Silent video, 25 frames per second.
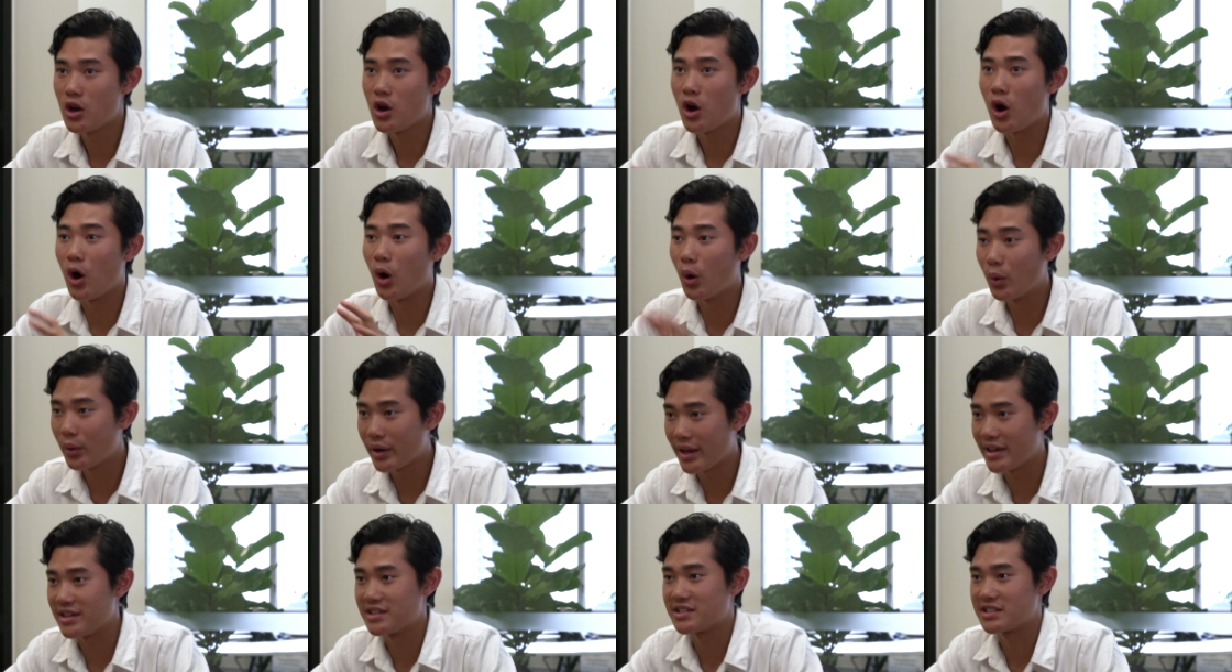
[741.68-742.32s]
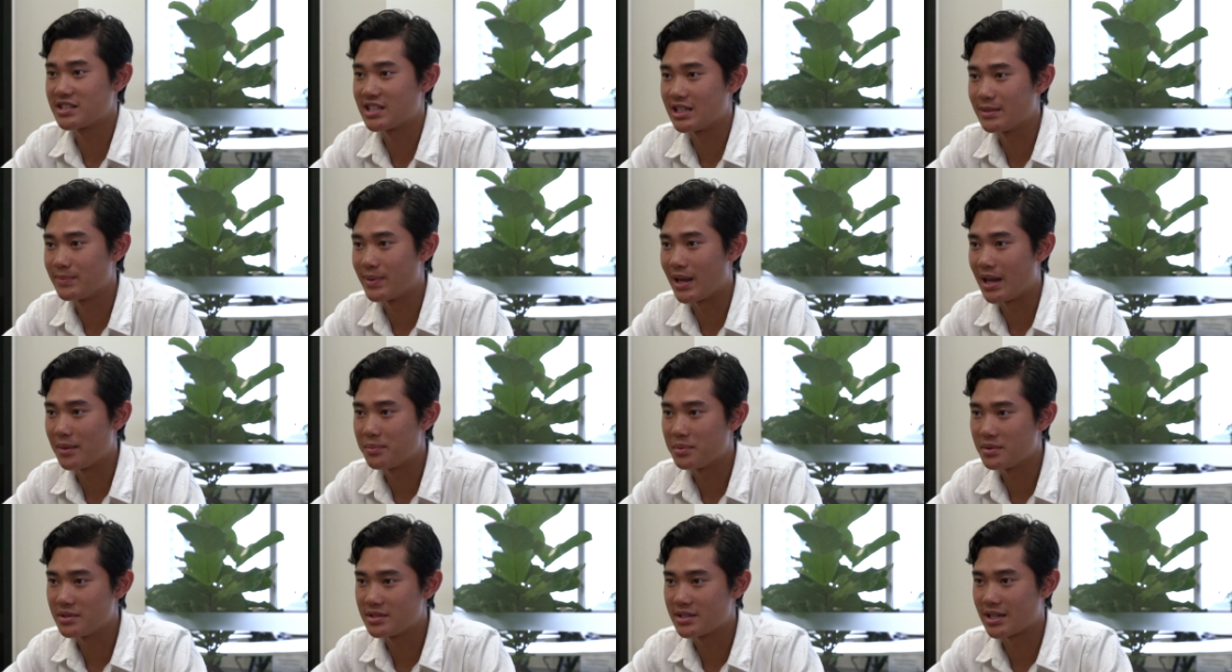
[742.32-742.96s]
old HSC
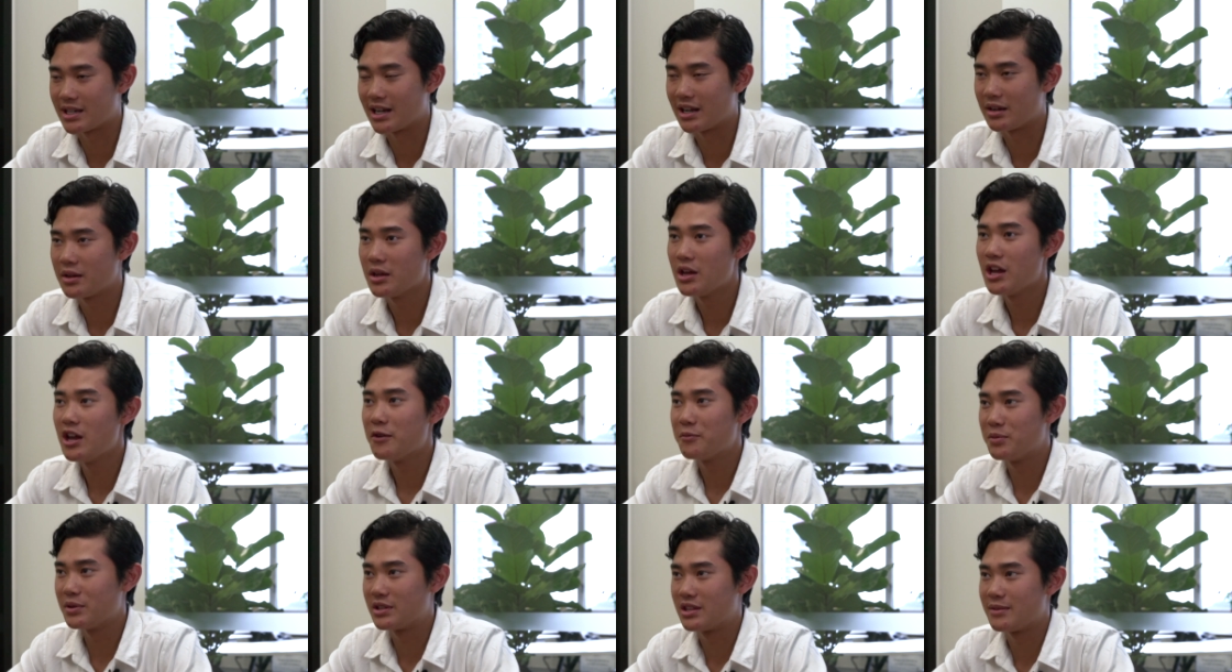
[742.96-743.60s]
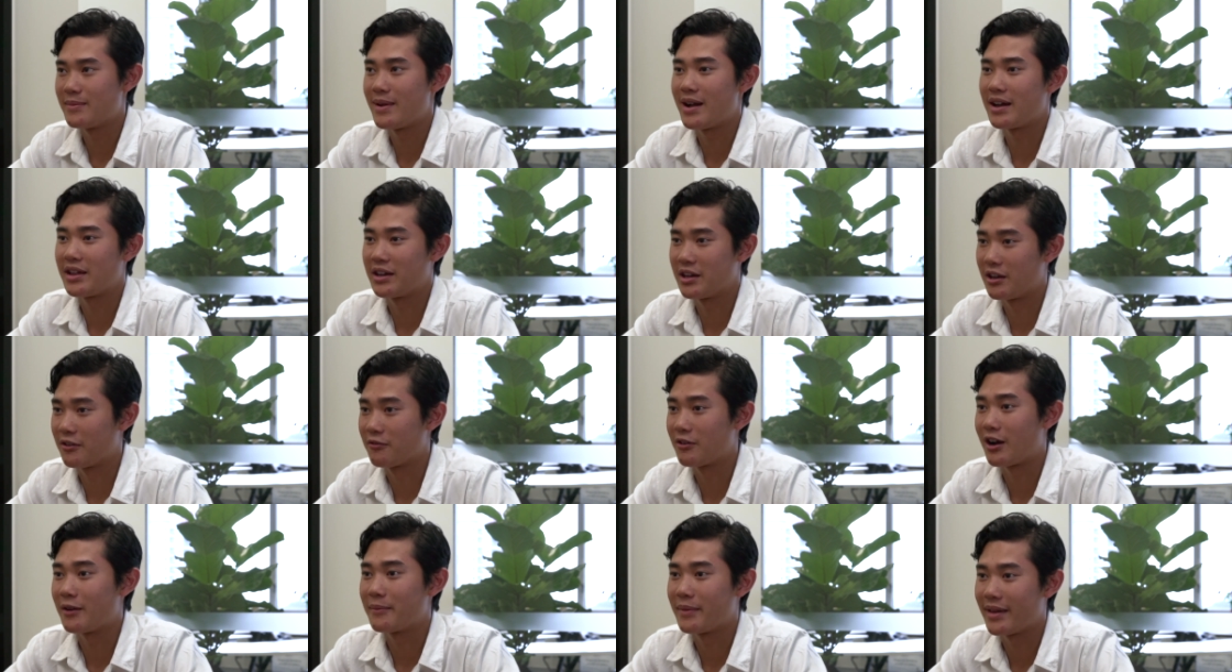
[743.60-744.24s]
papers, and I'd print them out and I'd
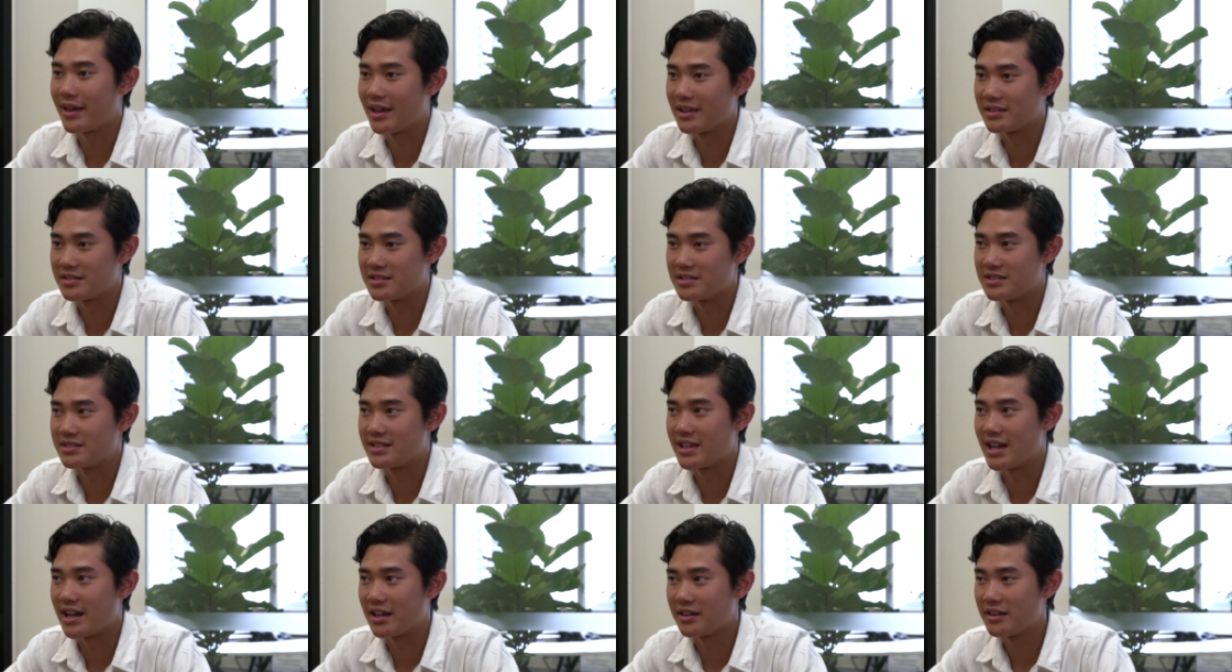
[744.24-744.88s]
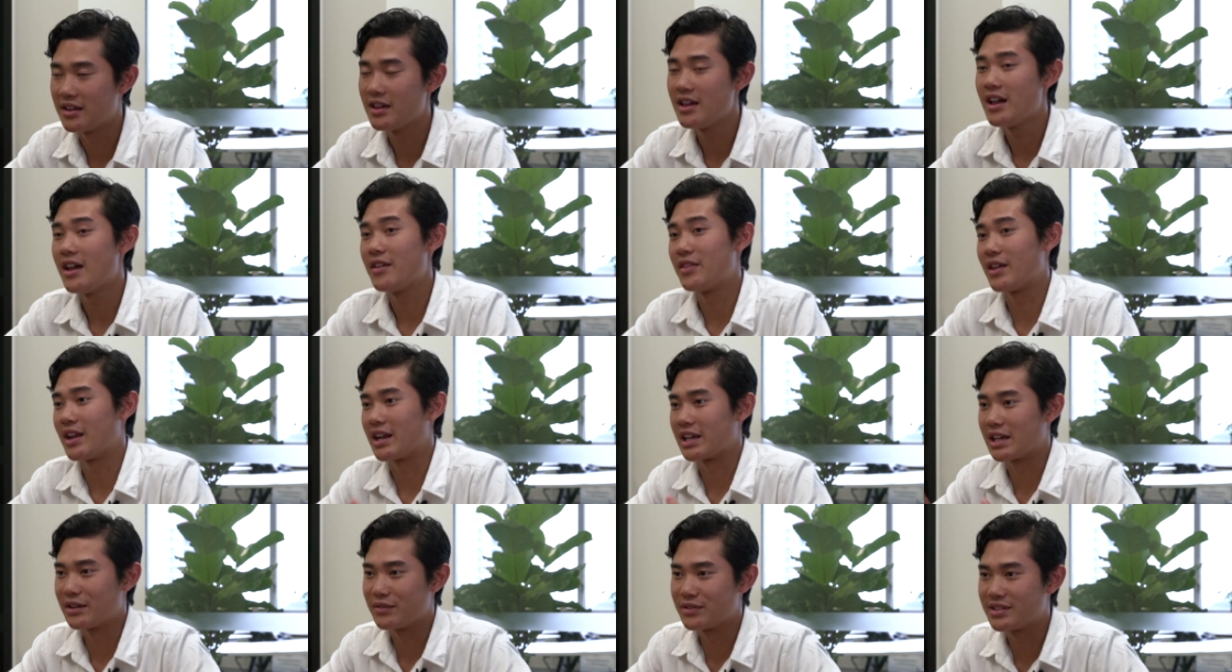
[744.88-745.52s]
write my answers down, and
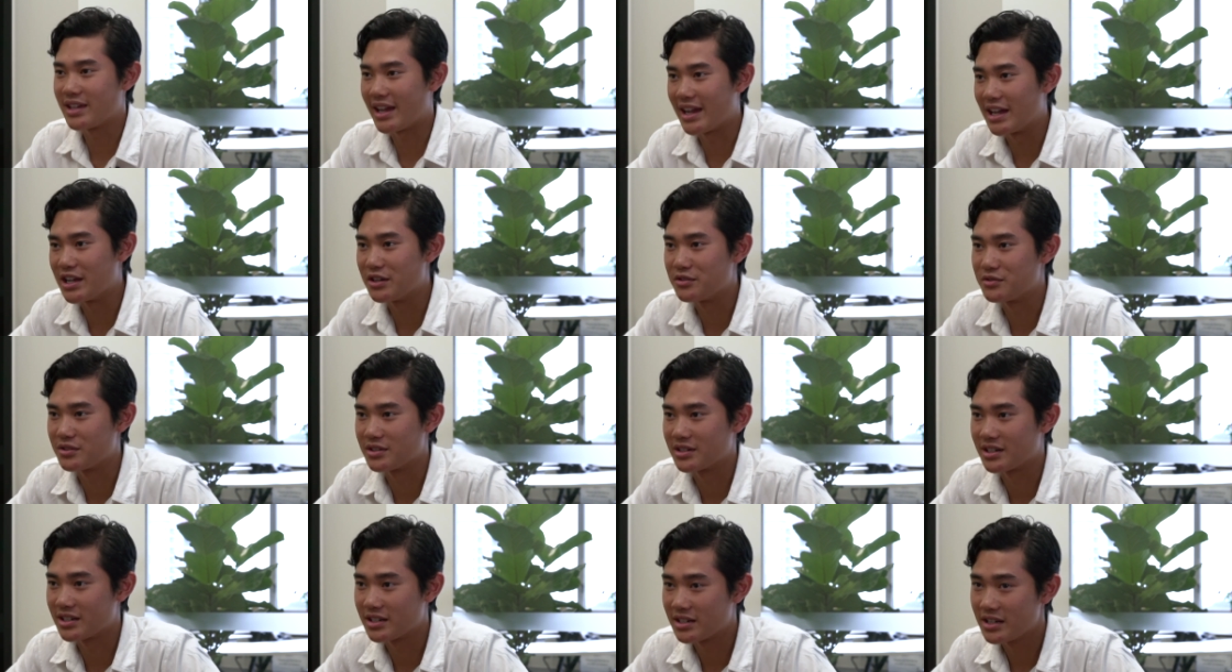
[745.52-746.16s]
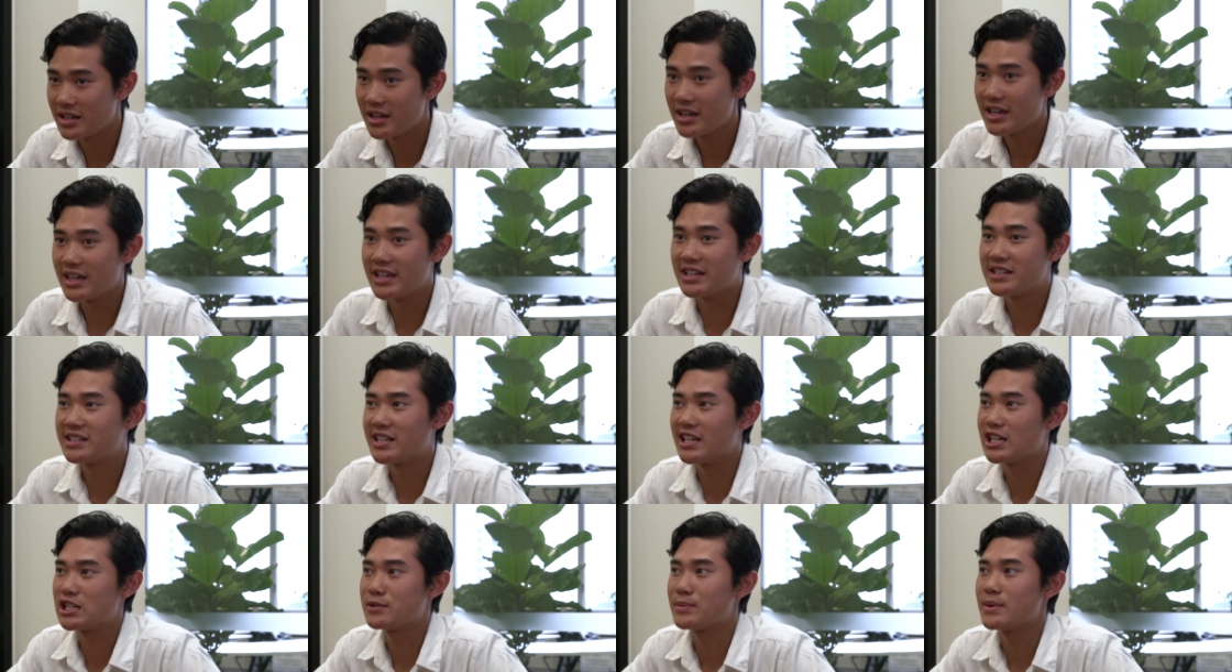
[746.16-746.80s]
then I'd give it to Adrian and he'd
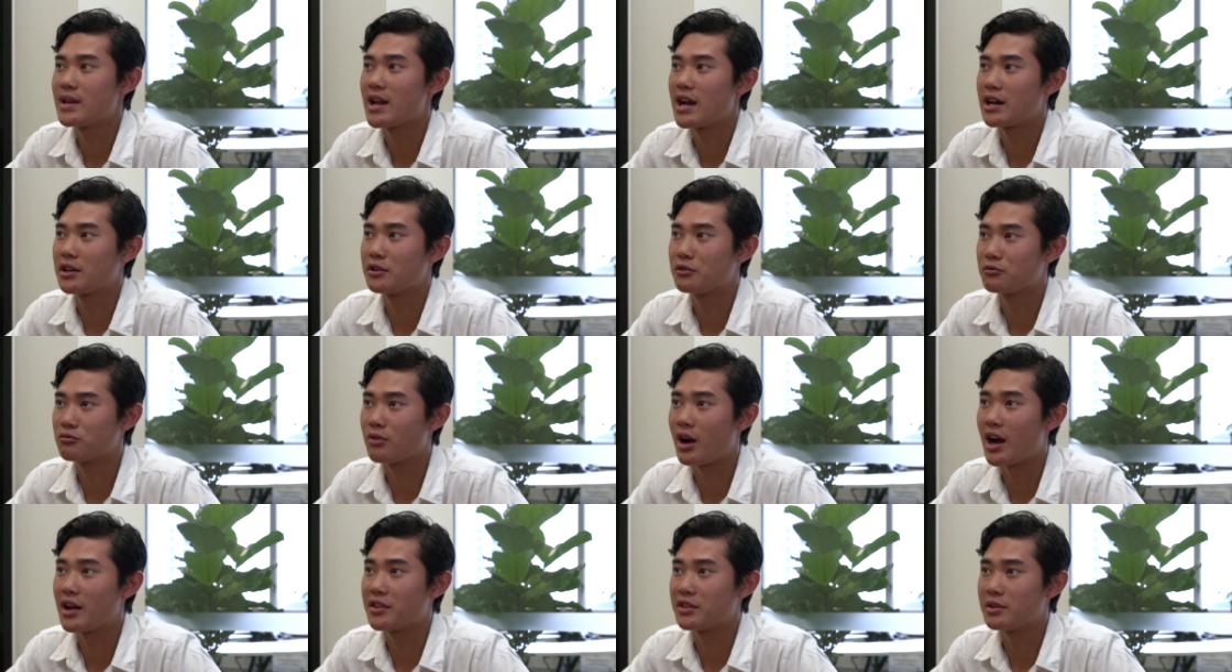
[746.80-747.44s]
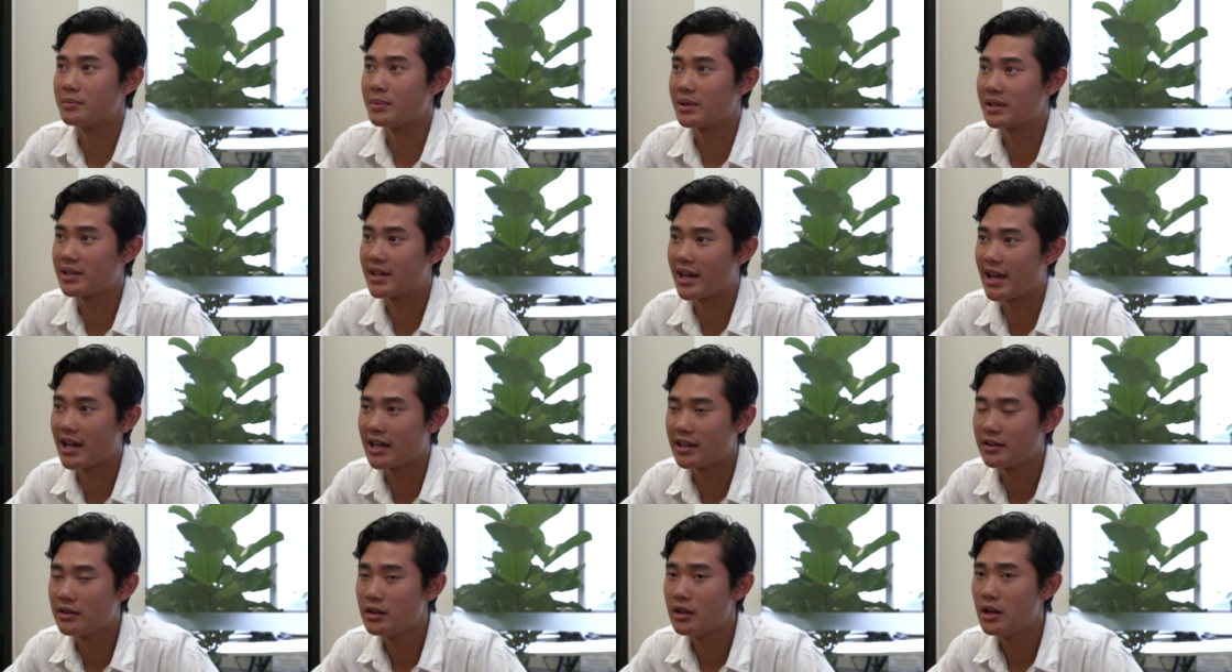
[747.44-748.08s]
teach me how to write them
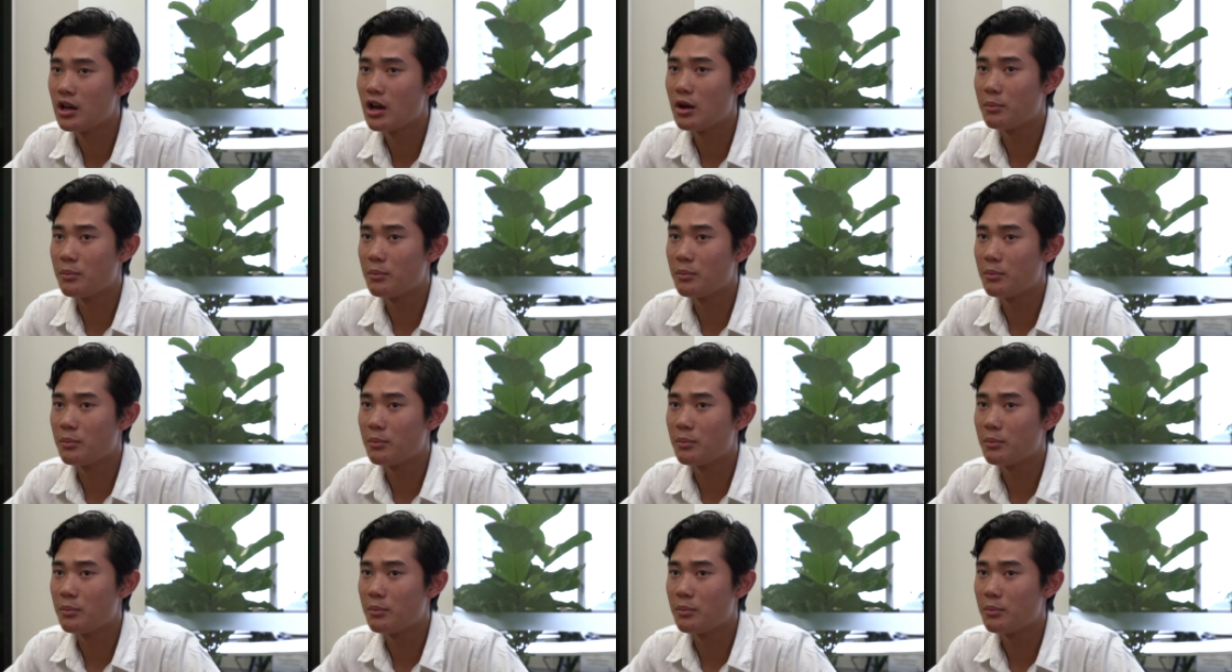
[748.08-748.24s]
again,